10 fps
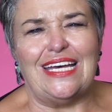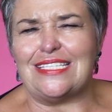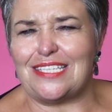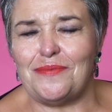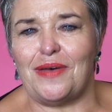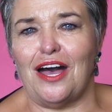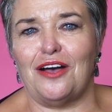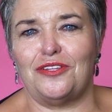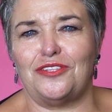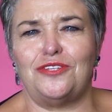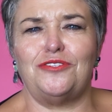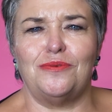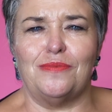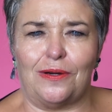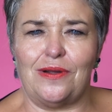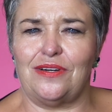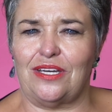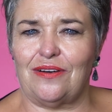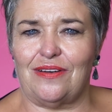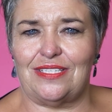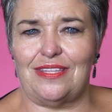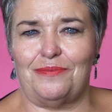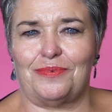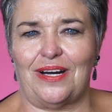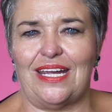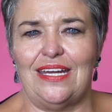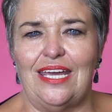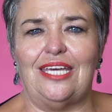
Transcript: somehow due to mirror neurons in the brain,